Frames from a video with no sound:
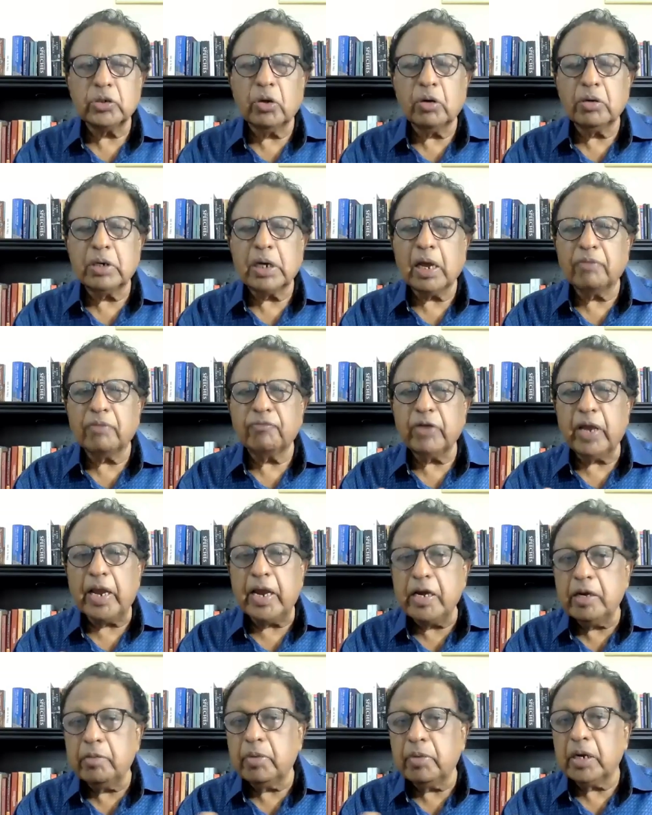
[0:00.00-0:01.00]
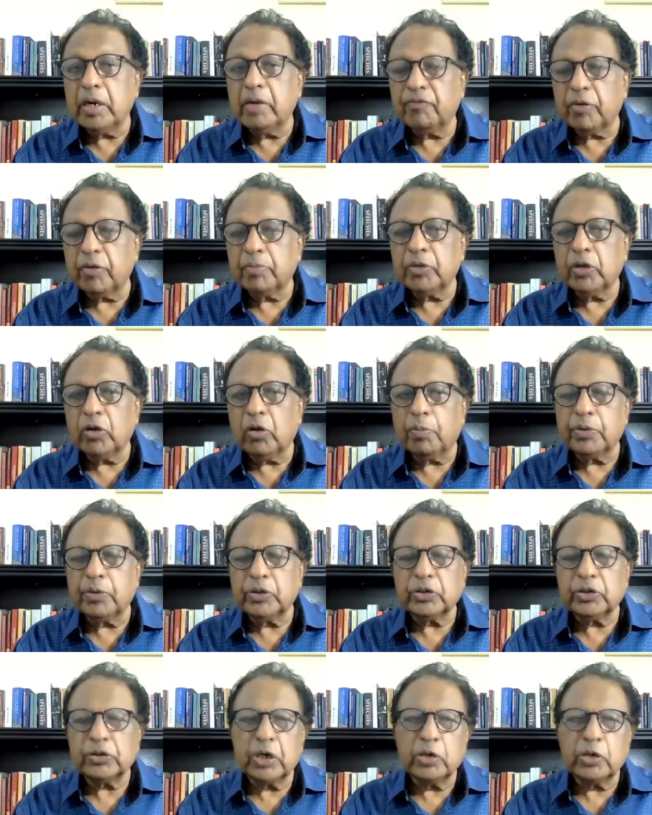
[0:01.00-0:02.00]
not have anybody from the
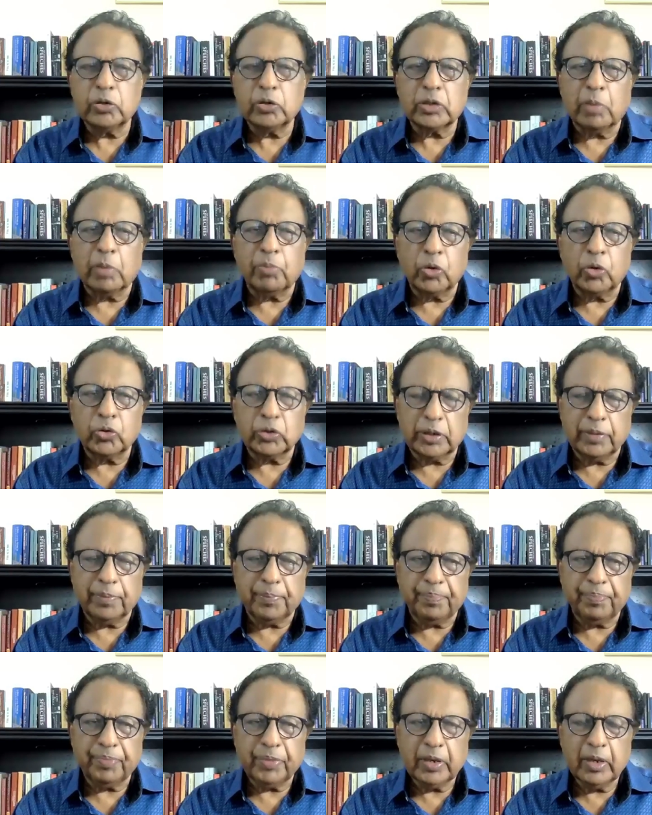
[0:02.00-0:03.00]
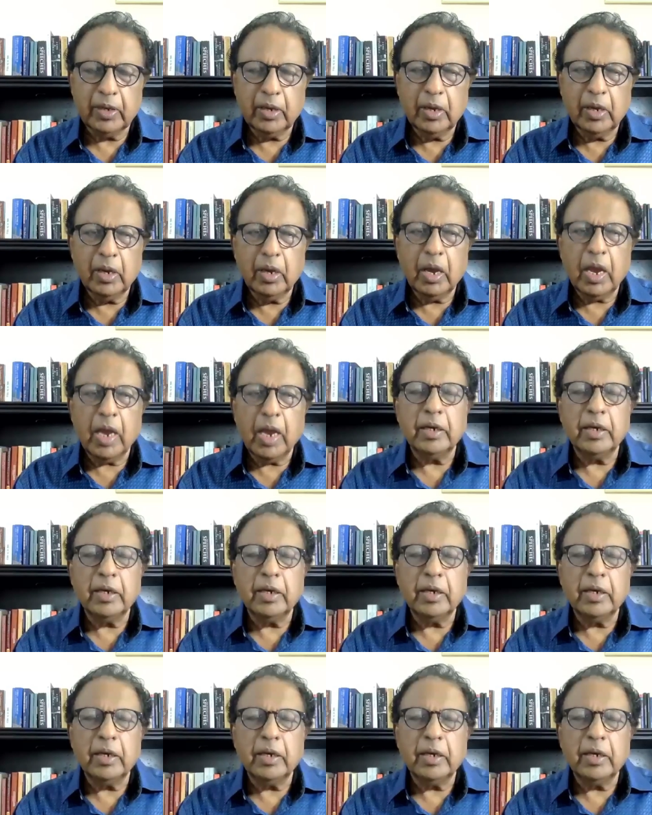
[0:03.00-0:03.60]
opposition to support him.